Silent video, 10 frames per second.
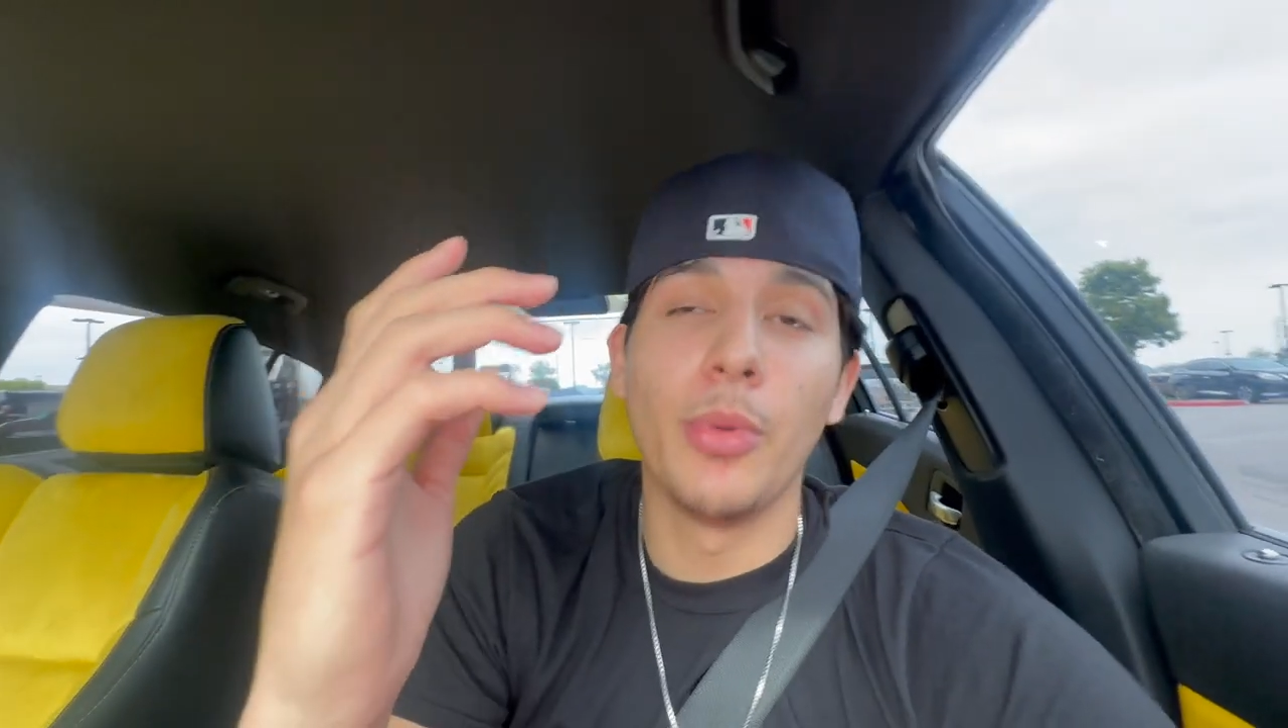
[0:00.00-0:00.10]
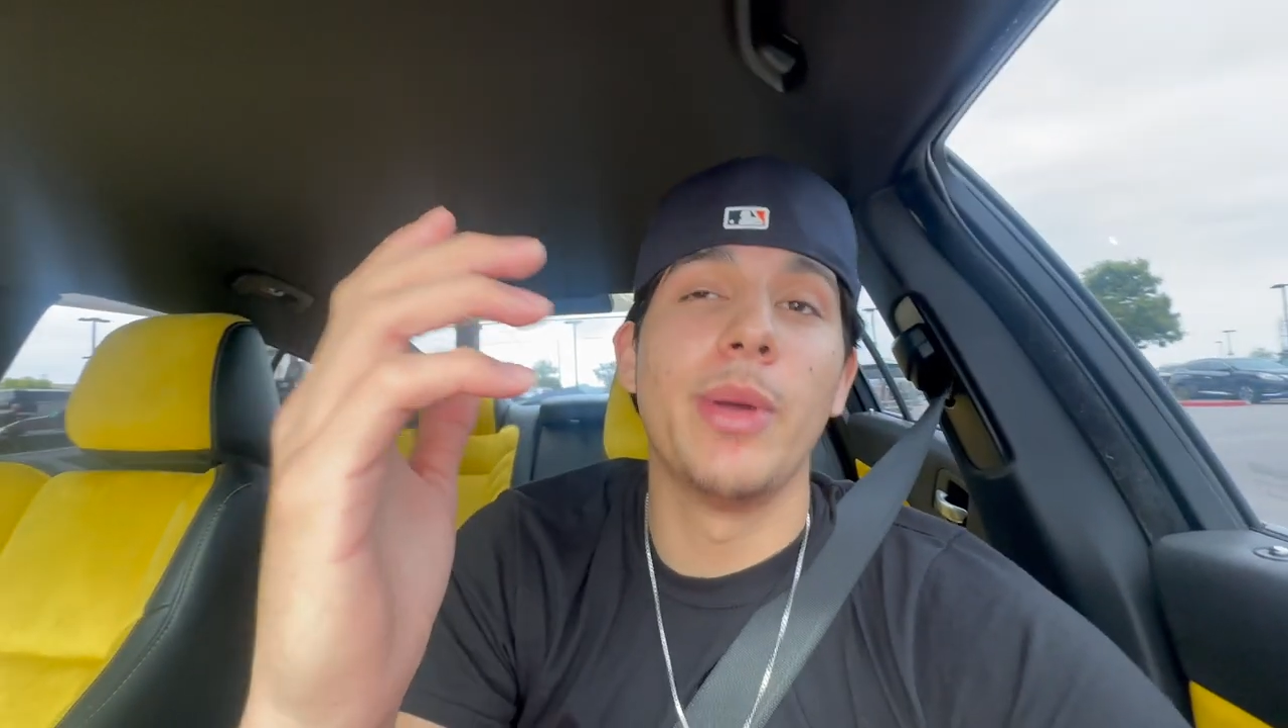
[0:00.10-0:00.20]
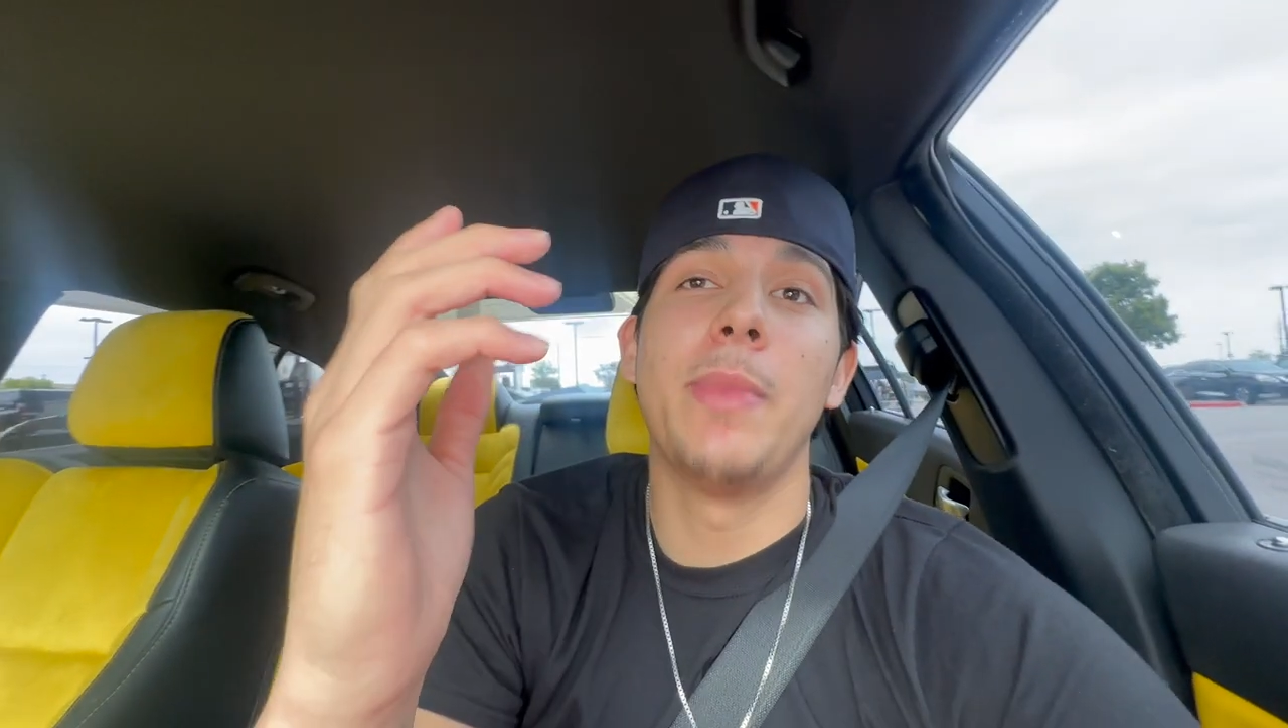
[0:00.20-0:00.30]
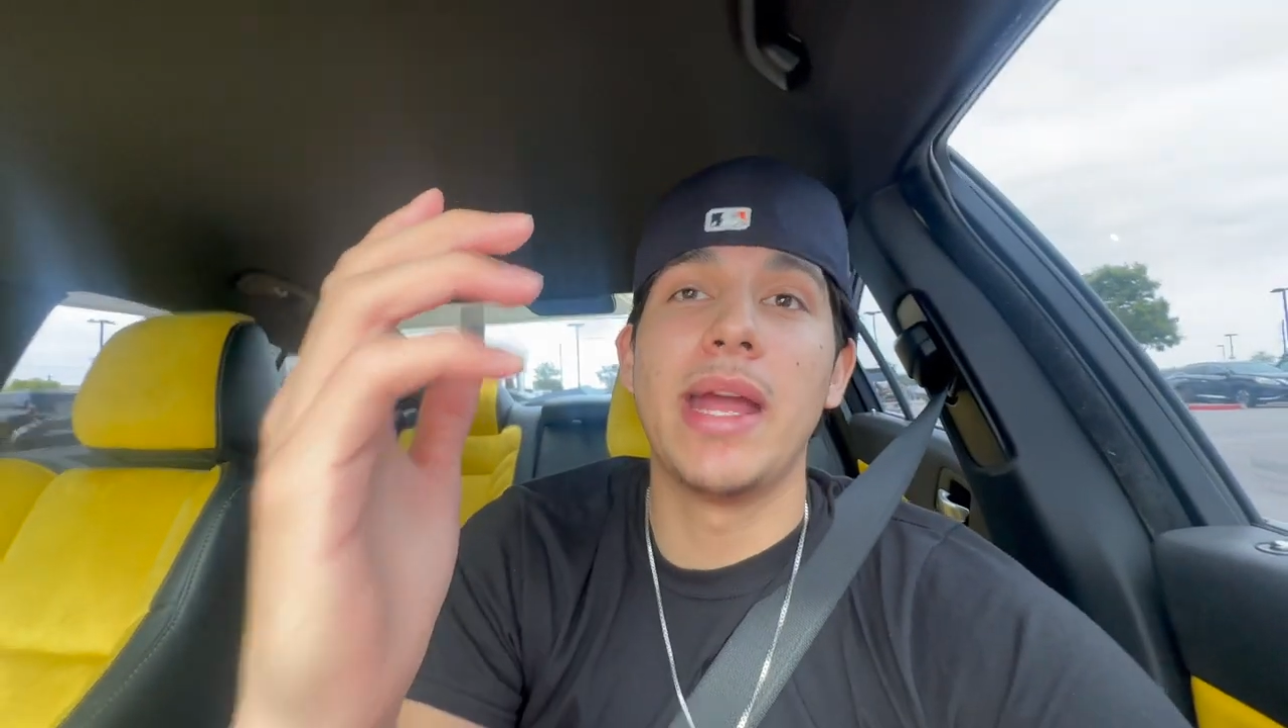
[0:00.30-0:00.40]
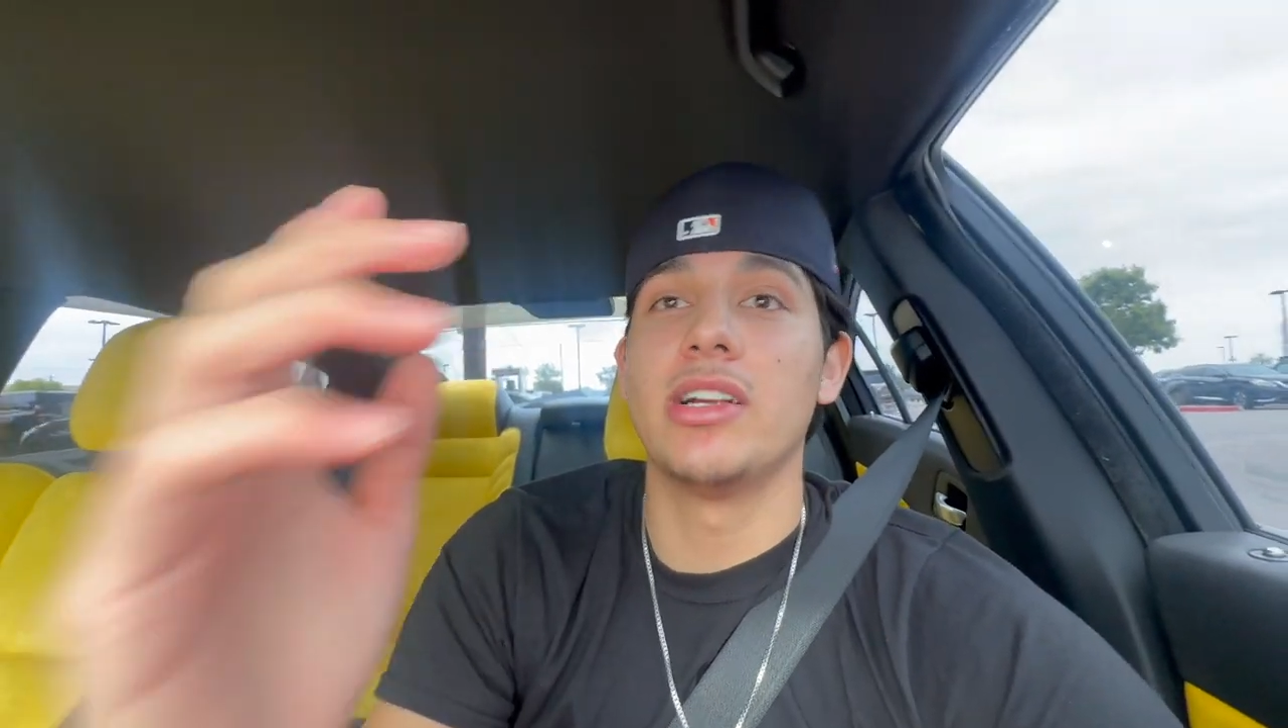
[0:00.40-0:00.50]

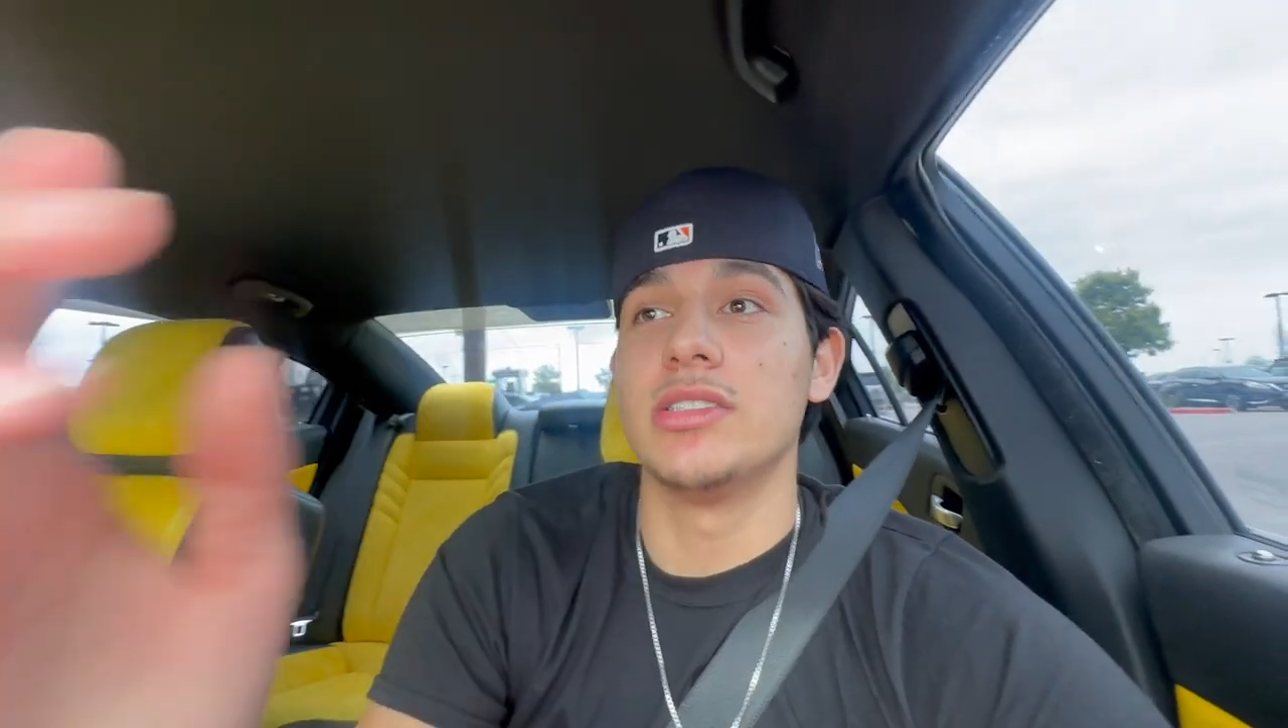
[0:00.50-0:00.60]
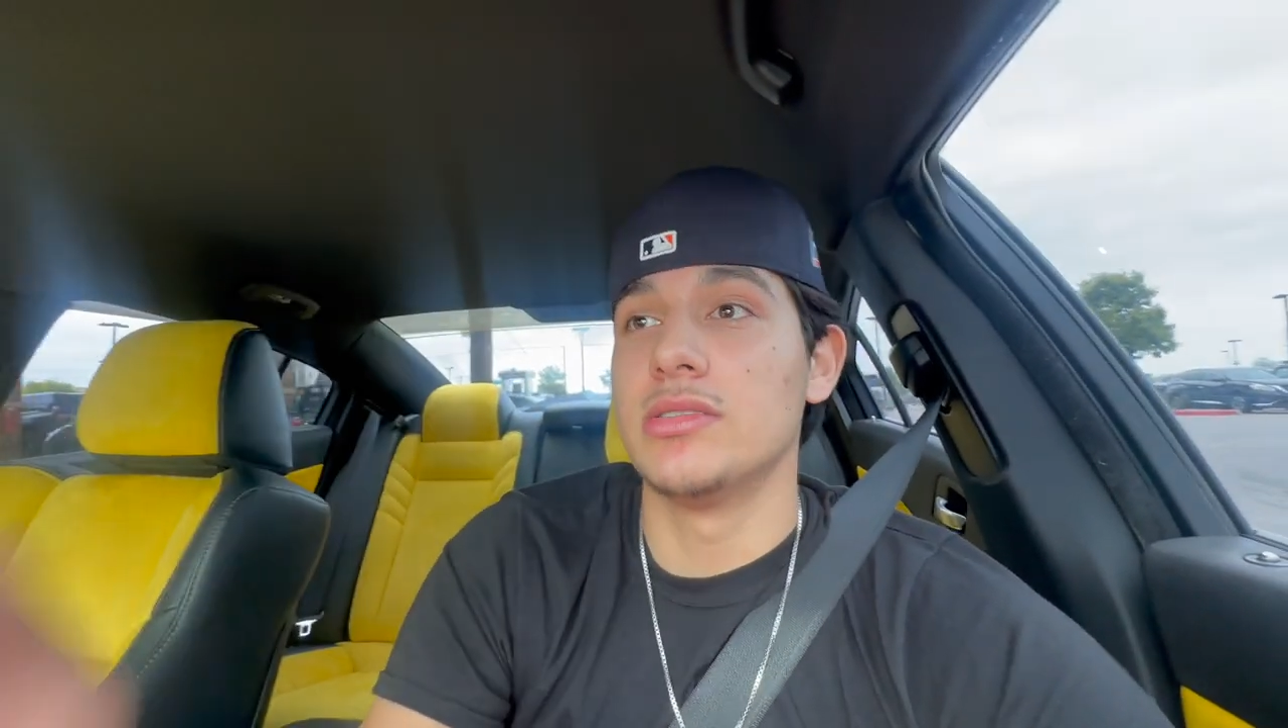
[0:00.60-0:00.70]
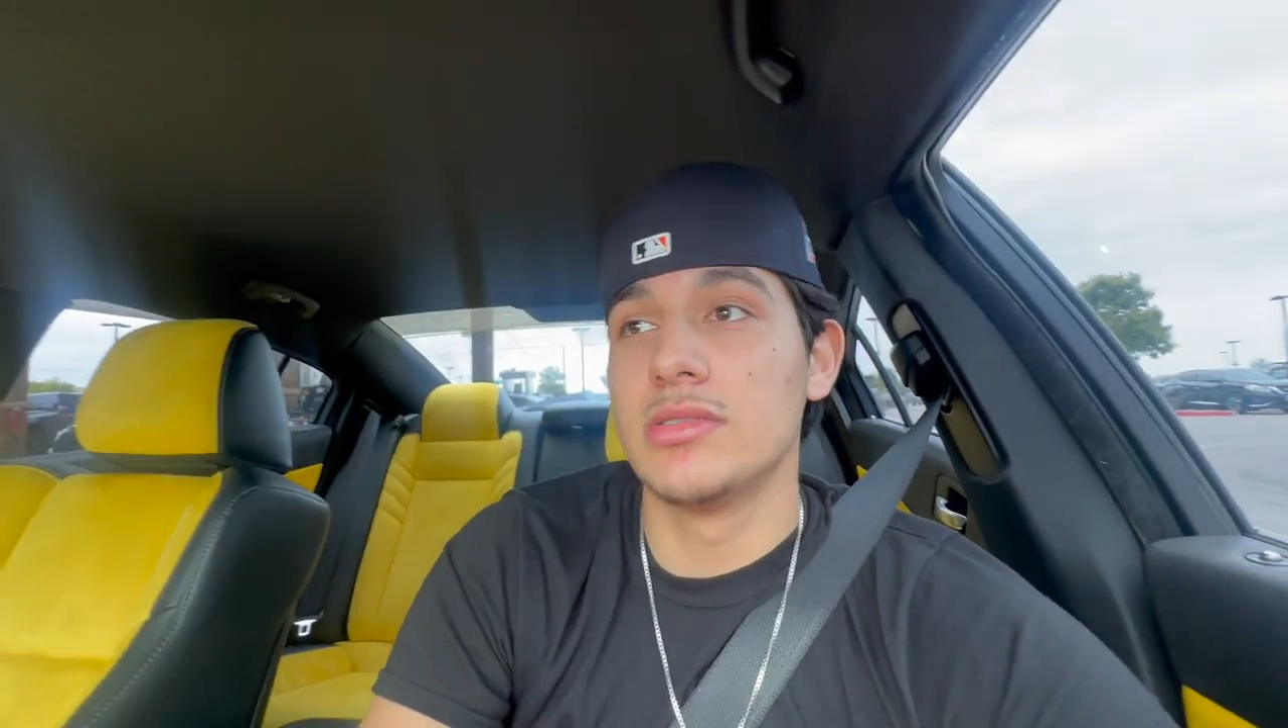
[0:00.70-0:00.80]
with bangers.